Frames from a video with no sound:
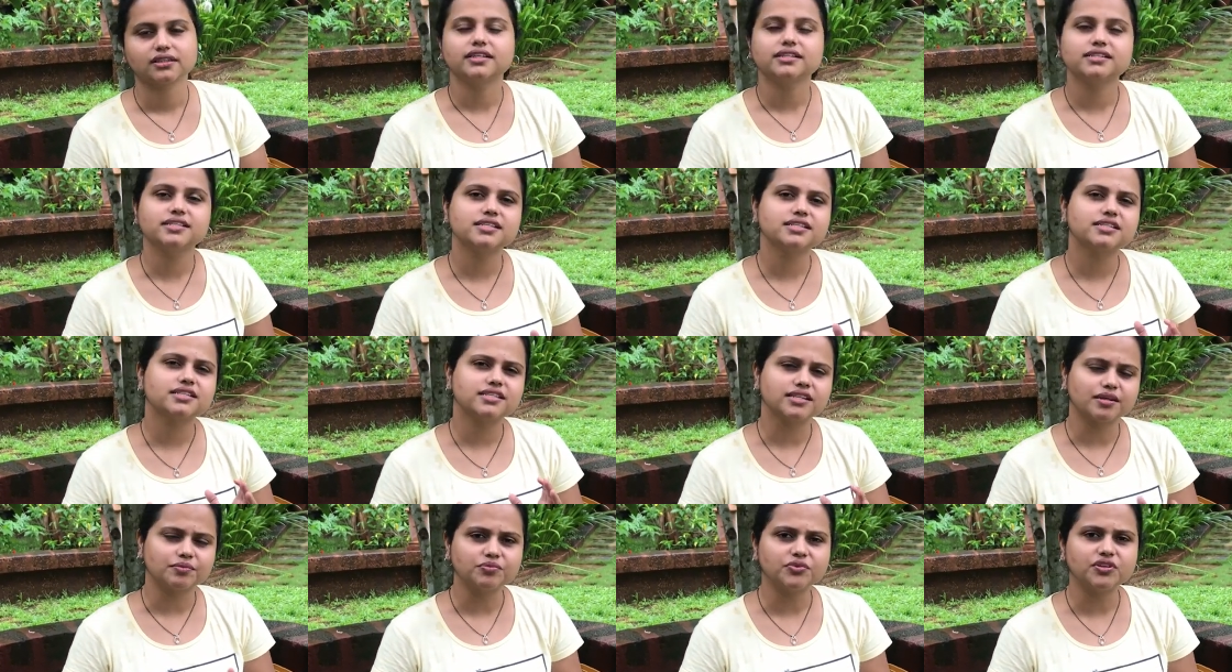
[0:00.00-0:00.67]
This
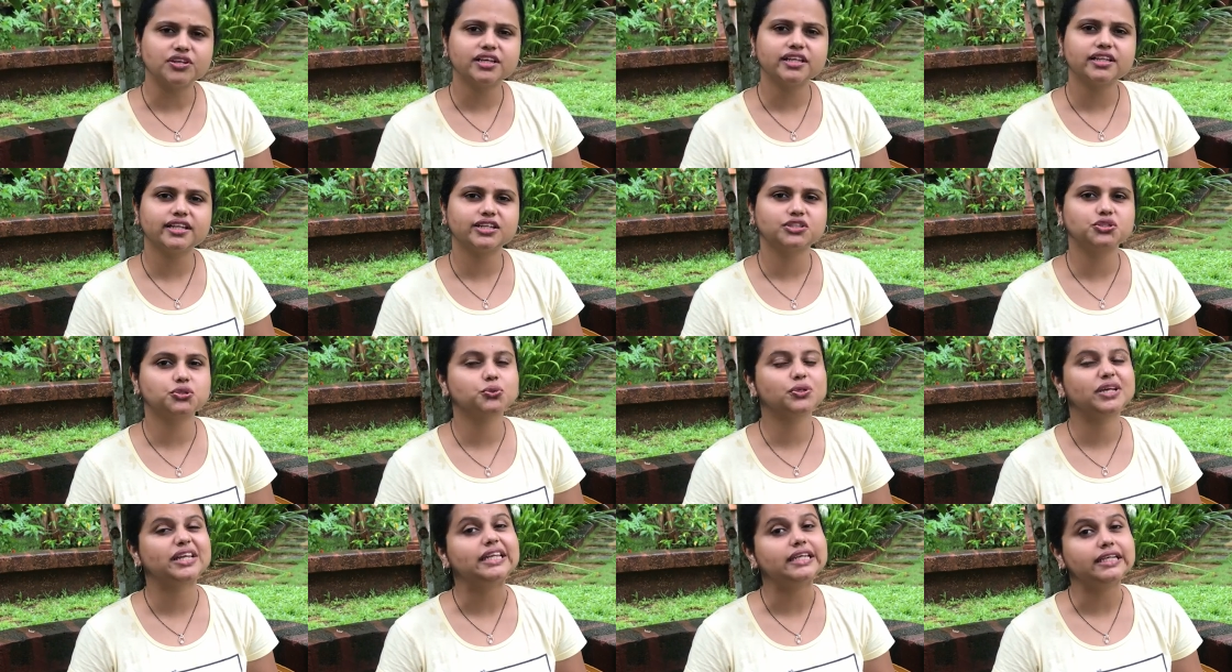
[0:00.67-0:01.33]
is something
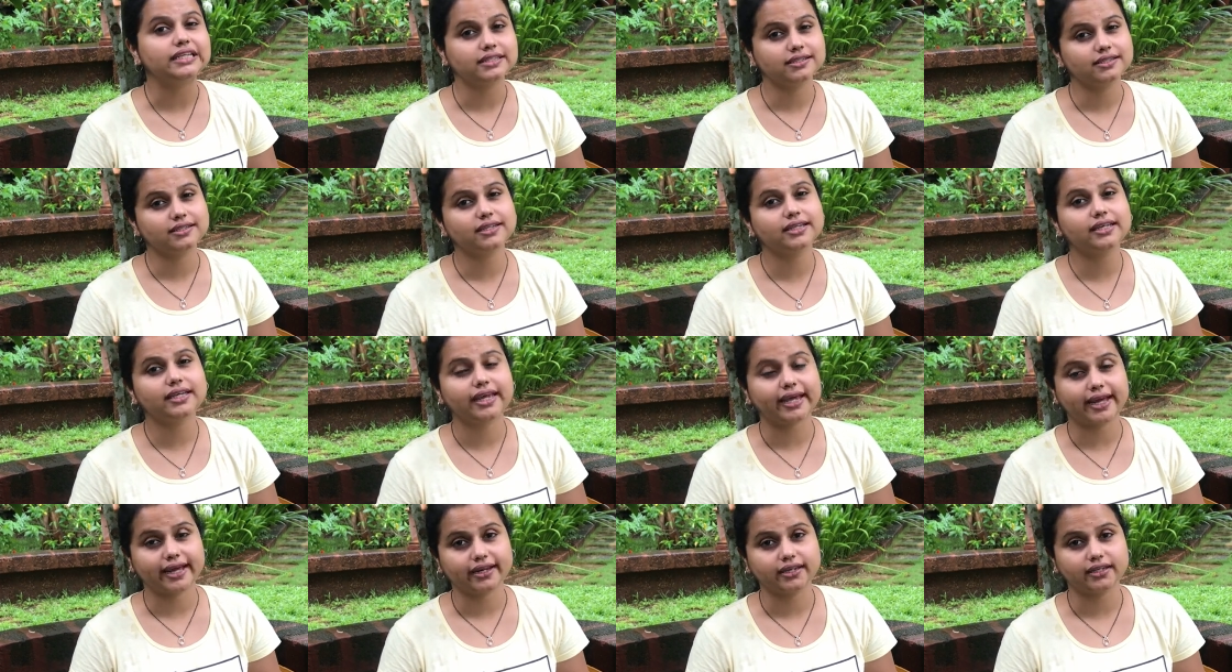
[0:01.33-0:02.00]
that you can
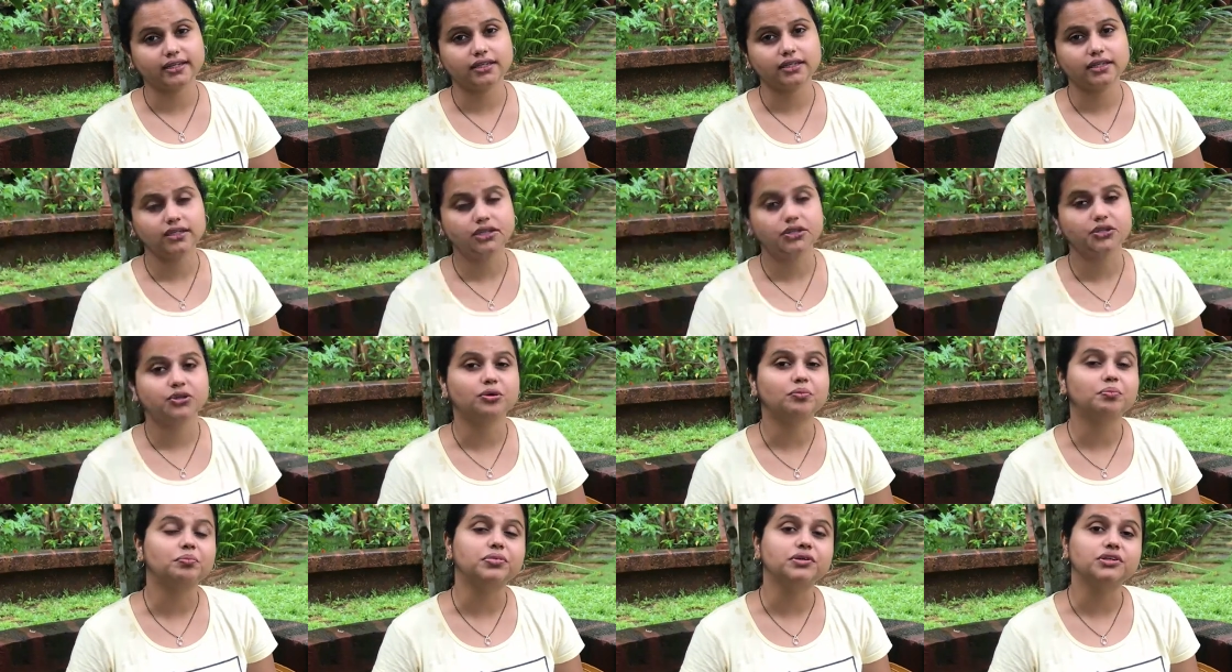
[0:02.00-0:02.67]
easily carry
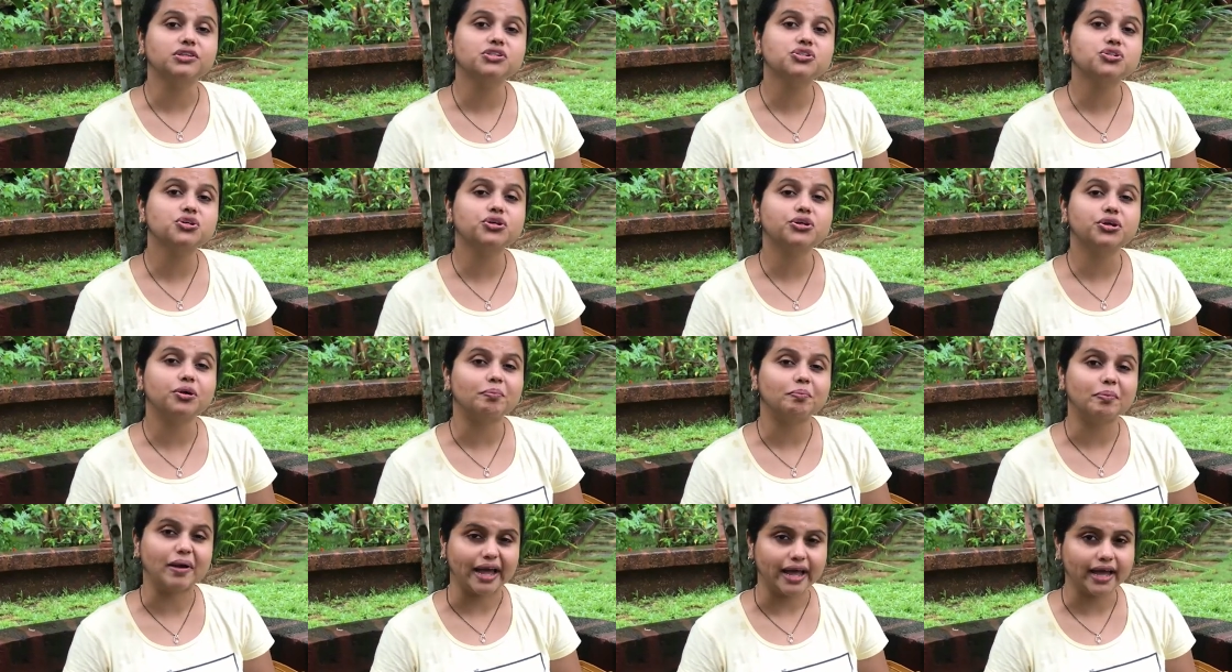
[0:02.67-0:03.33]
in your purse or
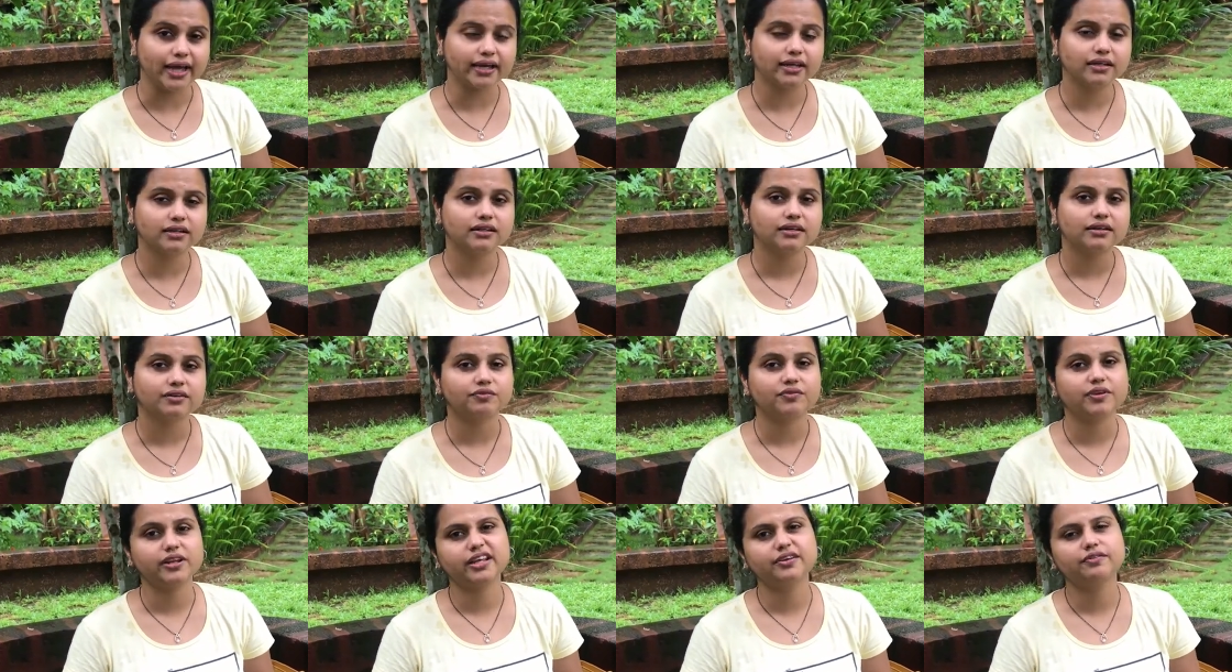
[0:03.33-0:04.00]
your bag
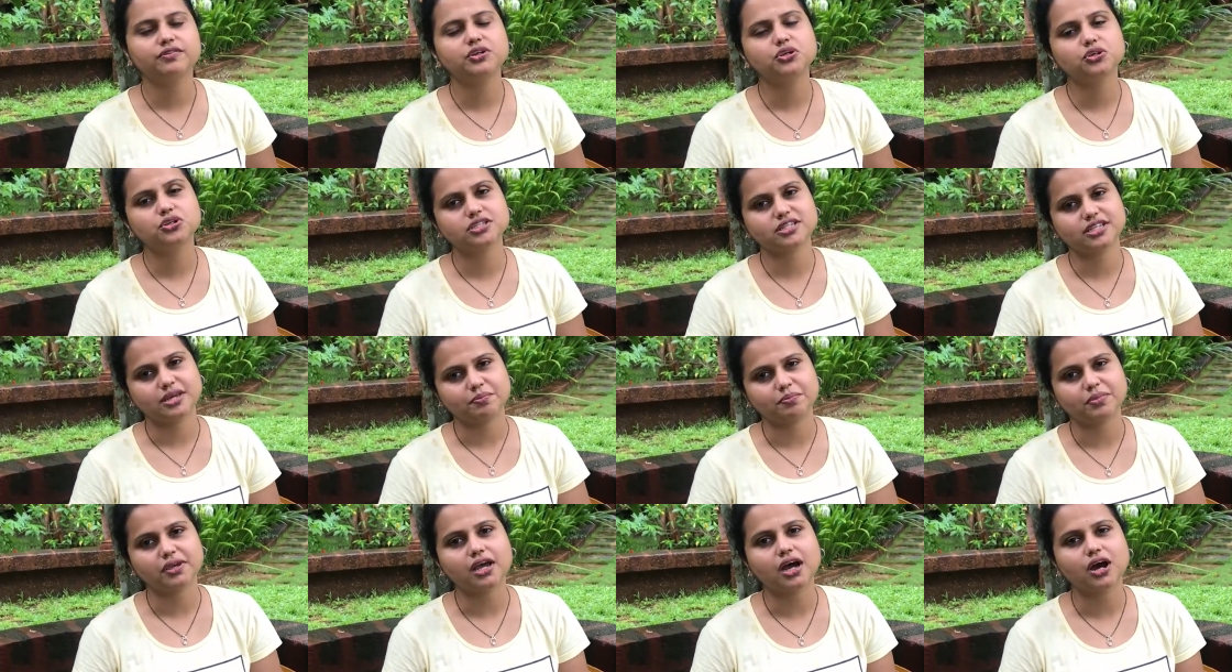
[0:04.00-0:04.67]
whenever you're
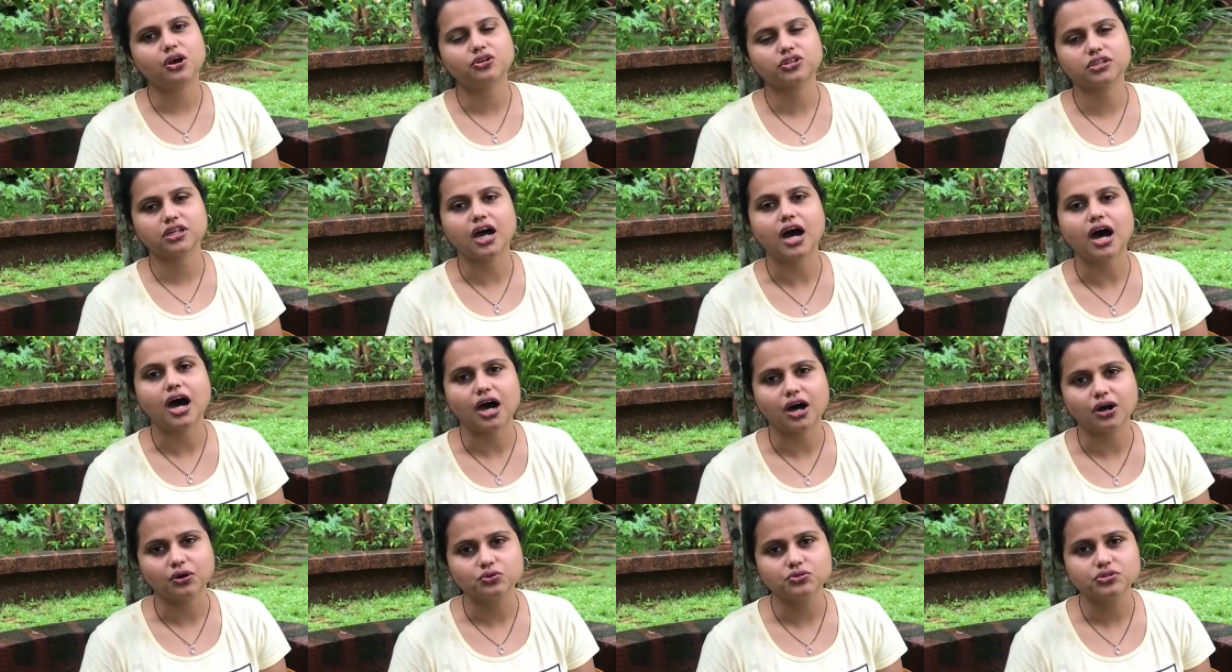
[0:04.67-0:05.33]
stepping out of
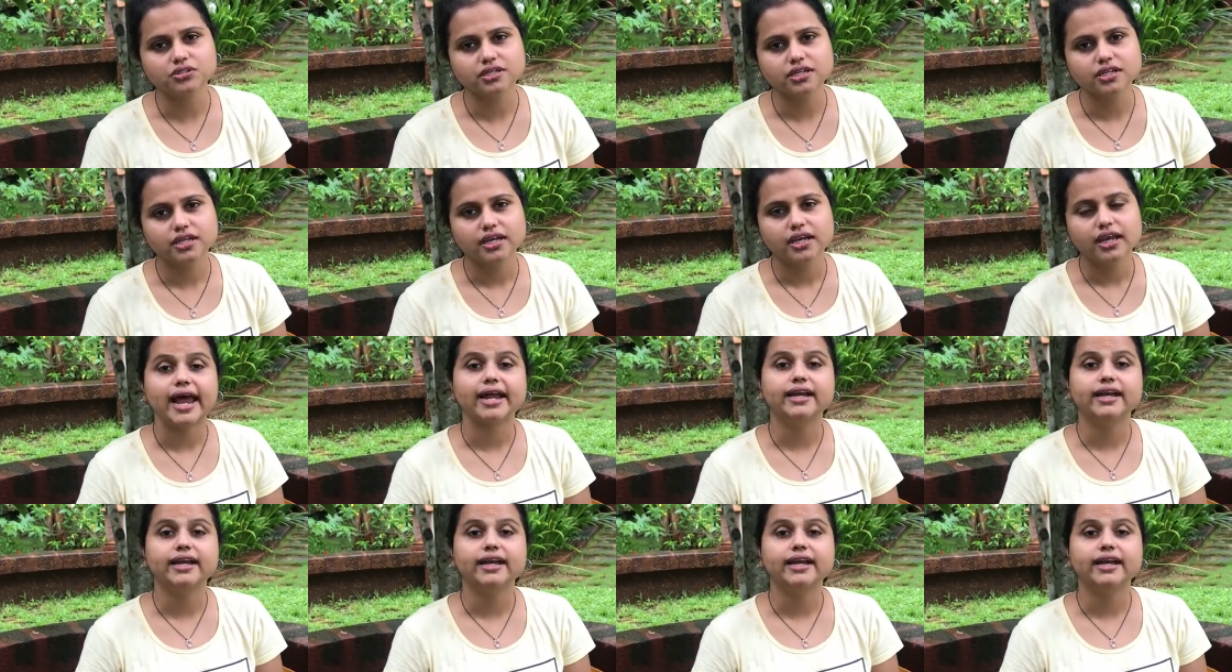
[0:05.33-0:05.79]
the house.